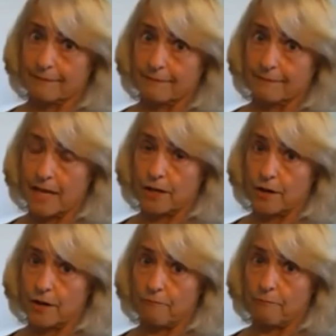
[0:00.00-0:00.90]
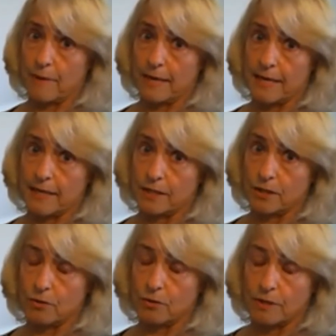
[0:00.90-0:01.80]
they don't have money
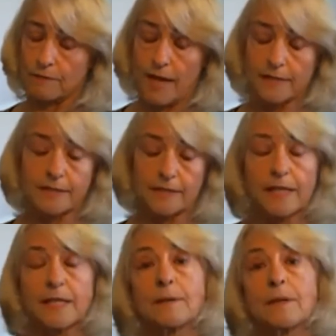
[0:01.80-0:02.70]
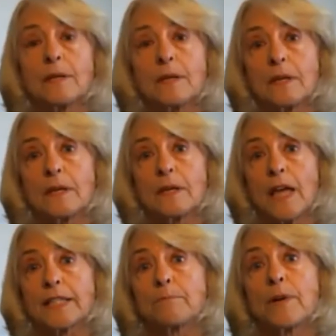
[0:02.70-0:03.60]
to invest in
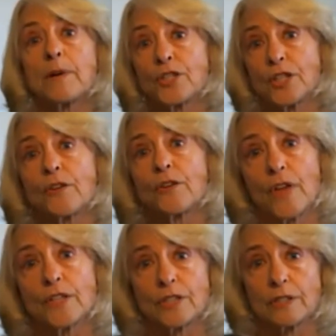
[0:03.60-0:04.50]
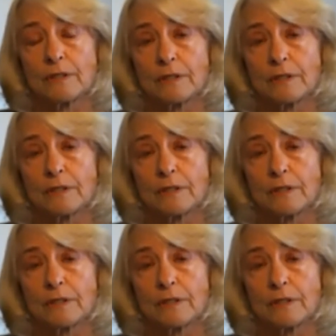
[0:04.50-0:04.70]
as much innovation.